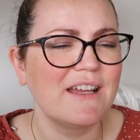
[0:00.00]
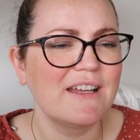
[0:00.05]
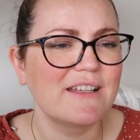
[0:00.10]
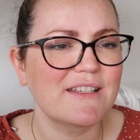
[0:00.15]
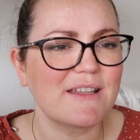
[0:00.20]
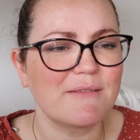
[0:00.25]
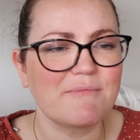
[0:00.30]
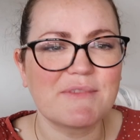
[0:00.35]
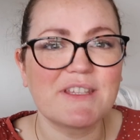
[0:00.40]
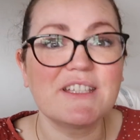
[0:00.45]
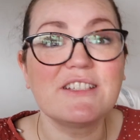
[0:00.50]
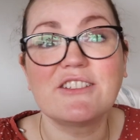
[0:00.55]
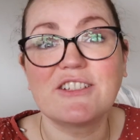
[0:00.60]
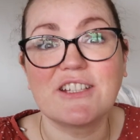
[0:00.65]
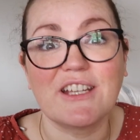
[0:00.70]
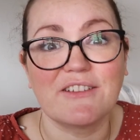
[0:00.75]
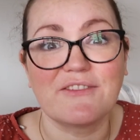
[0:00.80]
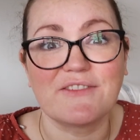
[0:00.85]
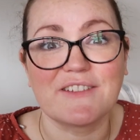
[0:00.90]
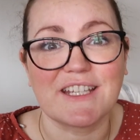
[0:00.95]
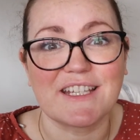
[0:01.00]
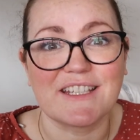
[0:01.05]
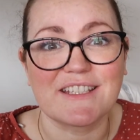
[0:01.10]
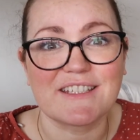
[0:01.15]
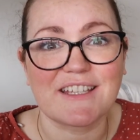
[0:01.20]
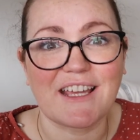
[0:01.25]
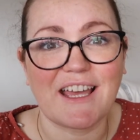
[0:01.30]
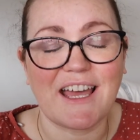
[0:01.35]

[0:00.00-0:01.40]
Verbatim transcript: something shifted